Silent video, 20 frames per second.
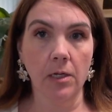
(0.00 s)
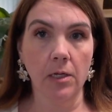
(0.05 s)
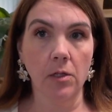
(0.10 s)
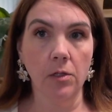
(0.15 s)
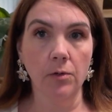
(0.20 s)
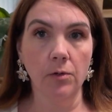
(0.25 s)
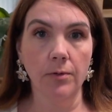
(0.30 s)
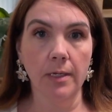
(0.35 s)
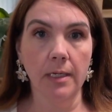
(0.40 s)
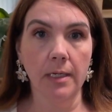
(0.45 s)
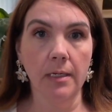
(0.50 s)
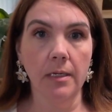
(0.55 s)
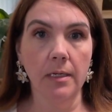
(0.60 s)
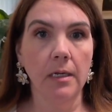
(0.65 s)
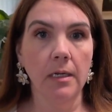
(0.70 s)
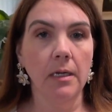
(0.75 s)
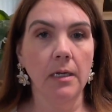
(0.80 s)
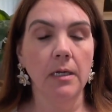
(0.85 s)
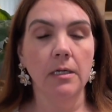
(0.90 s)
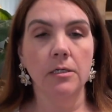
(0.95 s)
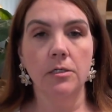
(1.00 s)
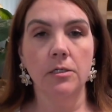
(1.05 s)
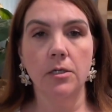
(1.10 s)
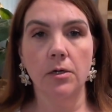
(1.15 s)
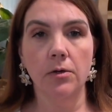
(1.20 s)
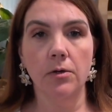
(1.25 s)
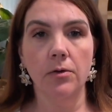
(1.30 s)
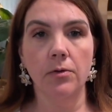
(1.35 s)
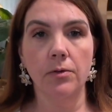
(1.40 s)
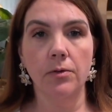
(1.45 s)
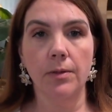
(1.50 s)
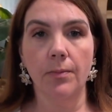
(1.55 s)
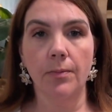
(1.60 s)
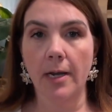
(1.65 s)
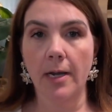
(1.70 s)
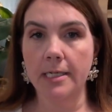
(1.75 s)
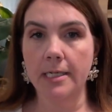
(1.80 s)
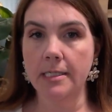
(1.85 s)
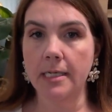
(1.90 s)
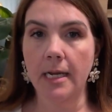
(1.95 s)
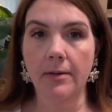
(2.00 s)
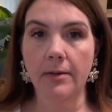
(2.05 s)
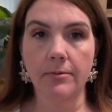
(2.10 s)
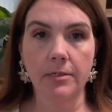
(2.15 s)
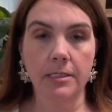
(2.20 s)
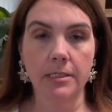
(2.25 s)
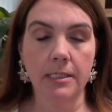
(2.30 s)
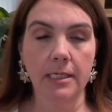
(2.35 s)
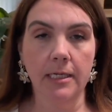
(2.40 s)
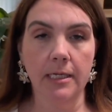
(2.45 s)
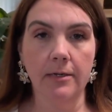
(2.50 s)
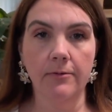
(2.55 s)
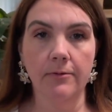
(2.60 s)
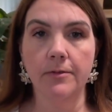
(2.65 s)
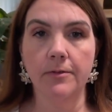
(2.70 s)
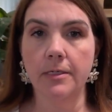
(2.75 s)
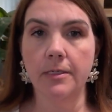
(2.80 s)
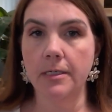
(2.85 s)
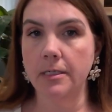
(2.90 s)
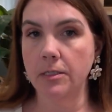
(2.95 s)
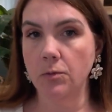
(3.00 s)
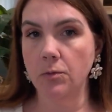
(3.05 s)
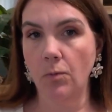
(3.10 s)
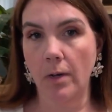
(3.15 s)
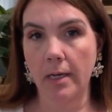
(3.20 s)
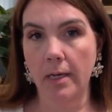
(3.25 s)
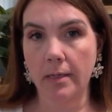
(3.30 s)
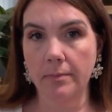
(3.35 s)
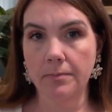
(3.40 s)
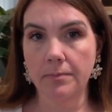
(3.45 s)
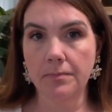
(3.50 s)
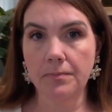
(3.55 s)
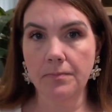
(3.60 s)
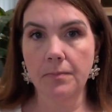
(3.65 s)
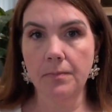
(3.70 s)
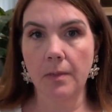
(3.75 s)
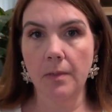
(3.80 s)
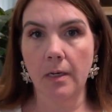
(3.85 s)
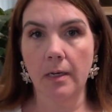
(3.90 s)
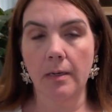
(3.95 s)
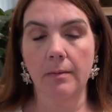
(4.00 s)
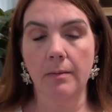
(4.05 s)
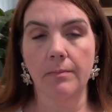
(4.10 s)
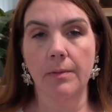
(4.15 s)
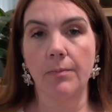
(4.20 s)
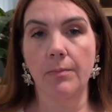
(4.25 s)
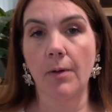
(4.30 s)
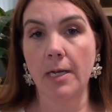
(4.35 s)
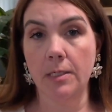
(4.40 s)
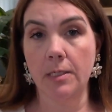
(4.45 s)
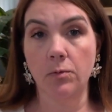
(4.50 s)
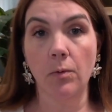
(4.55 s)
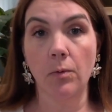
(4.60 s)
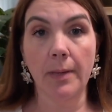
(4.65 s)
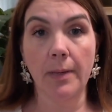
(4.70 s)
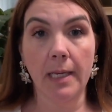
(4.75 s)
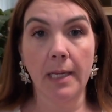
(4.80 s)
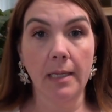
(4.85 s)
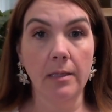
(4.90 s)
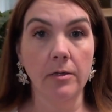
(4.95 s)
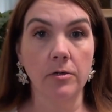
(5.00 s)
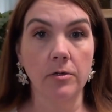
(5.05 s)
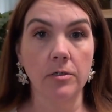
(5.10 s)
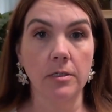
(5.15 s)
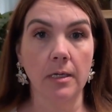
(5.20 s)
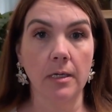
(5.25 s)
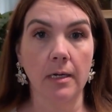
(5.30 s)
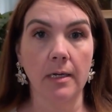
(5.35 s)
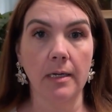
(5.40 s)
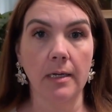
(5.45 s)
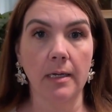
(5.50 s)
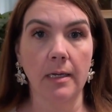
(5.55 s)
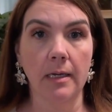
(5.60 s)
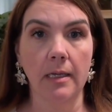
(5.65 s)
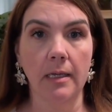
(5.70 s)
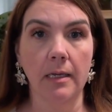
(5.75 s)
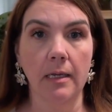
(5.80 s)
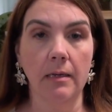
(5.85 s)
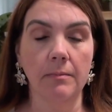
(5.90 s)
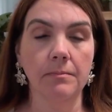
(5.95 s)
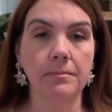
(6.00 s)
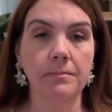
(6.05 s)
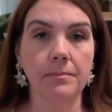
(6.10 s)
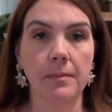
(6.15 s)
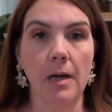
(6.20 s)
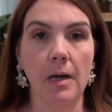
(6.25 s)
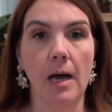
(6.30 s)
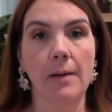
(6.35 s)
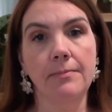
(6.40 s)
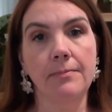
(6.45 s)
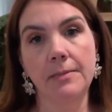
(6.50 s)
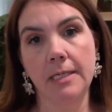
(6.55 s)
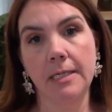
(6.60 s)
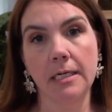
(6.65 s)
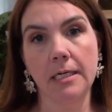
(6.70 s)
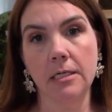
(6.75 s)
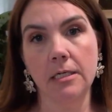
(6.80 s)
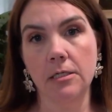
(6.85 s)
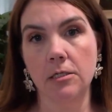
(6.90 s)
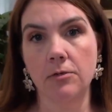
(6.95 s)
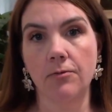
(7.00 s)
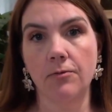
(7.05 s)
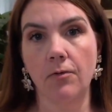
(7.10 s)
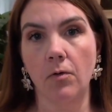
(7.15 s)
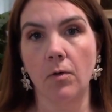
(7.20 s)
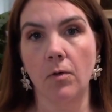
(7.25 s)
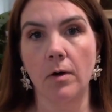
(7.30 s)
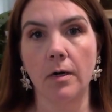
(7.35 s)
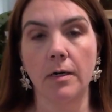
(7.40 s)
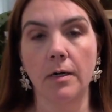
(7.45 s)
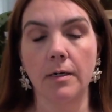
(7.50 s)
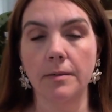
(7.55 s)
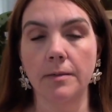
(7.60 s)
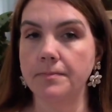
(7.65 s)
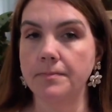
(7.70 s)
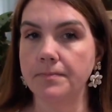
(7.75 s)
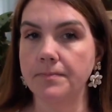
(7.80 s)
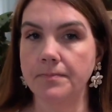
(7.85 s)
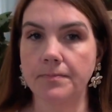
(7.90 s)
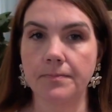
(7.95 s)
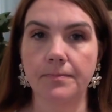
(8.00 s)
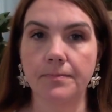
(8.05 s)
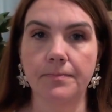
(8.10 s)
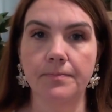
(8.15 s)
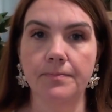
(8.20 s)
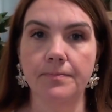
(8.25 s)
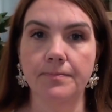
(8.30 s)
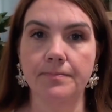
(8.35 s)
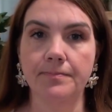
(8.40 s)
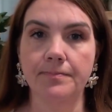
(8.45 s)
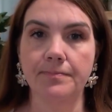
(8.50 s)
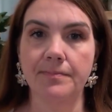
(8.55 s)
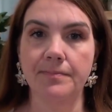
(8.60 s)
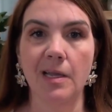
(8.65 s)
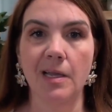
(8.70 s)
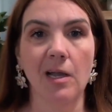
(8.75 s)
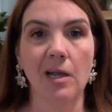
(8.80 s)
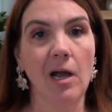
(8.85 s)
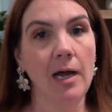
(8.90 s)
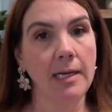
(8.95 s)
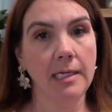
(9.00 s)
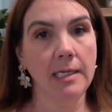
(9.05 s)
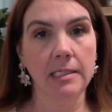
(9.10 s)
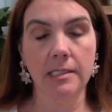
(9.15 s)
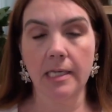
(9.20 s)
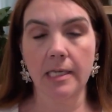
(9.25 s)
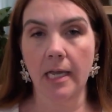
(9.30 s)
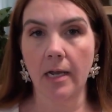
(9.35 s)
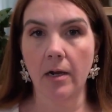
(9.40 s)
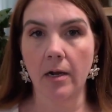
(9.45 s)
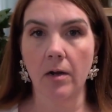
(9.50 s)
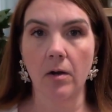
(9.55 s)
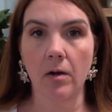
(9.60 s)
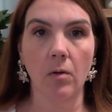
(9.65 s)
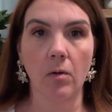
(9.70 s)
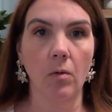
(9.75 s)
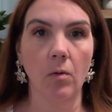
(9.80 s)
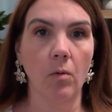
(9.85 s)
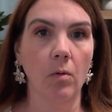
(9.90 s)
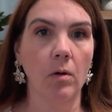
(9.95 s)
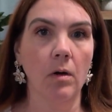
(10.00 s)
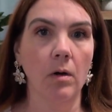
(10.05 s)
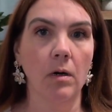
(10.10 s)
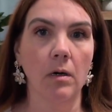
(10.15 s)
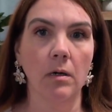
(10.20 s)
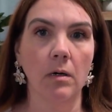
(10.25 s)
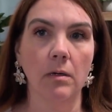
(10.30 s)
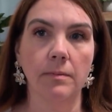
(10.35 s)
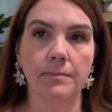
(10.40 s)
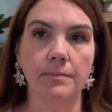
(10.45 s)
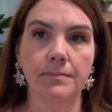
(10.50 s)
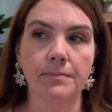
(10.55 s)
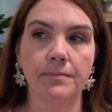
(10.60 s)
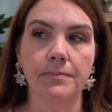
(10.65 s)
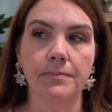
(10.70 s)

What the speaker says: included. So the price that I received is what the price will be. There's not any upticks for incontinence care or